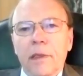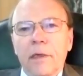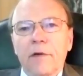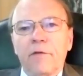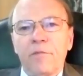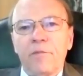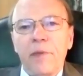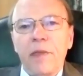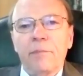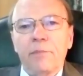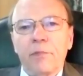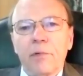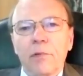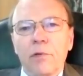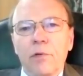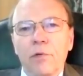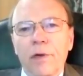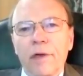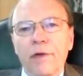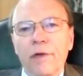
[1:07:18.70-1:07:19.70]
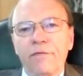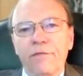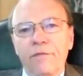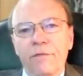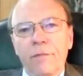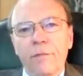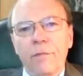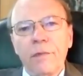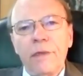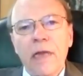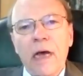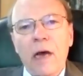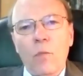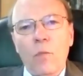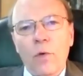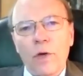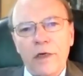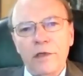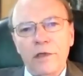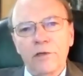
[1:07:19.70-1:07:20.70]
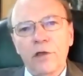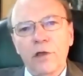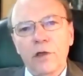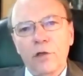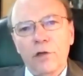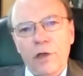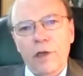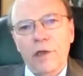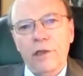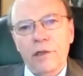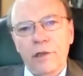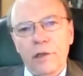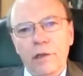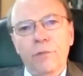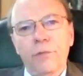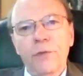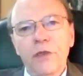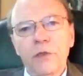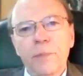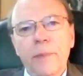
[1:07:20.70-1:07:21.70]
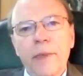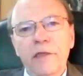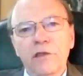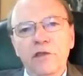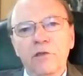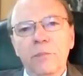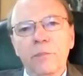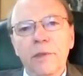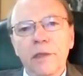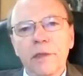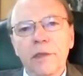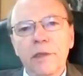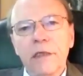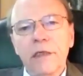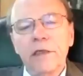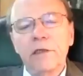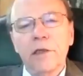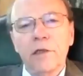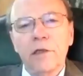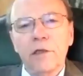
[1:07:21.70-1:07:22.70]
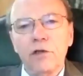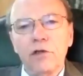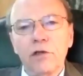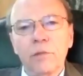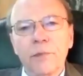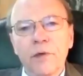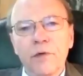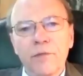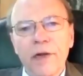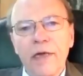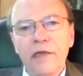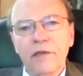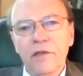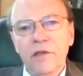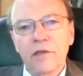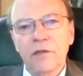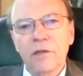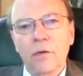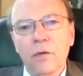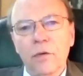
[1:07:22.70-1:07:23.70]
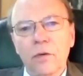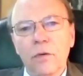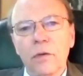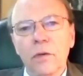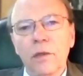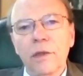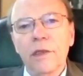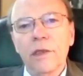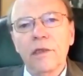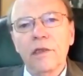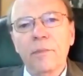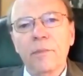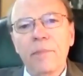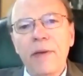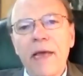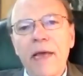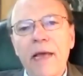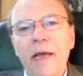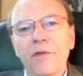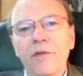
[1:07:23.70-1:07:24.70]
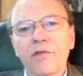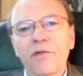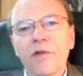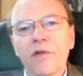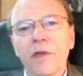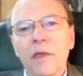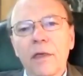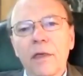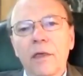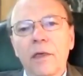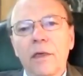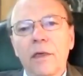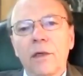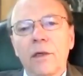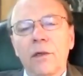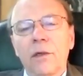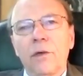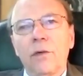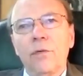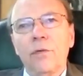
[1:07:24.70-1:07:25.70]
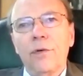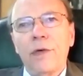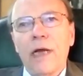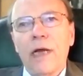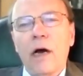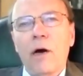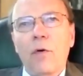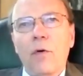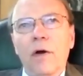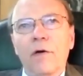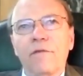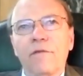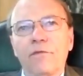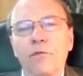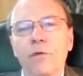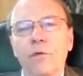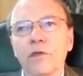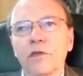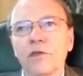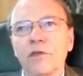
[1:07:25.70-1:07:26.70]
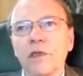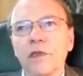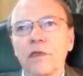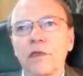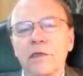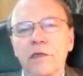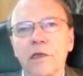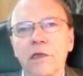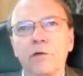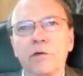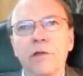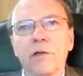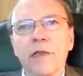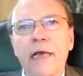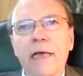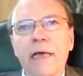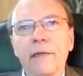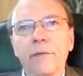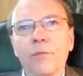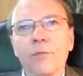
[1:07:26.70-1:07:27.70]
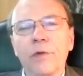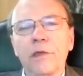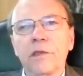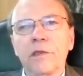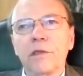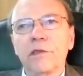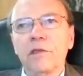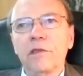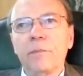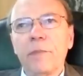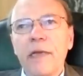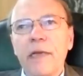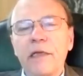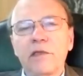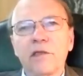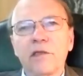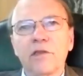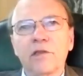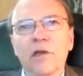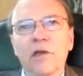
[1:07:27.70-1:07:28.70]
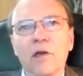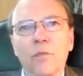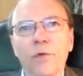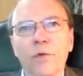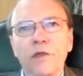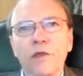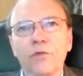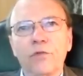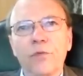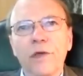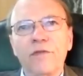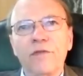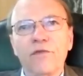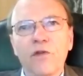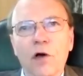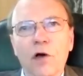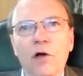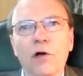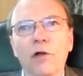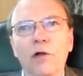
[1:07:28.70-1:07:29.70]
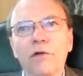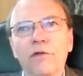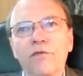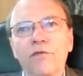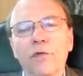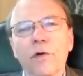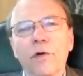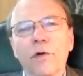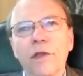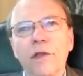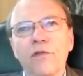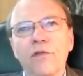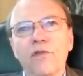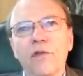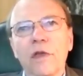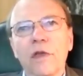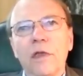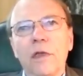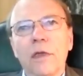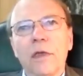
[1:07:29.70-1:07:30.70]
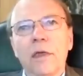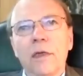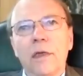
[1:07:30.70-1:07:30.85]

of people who have not wanted to look at their responsibility to the human race as a whole in the past, who now are forced to consider that, which is the basis on which we've called for this,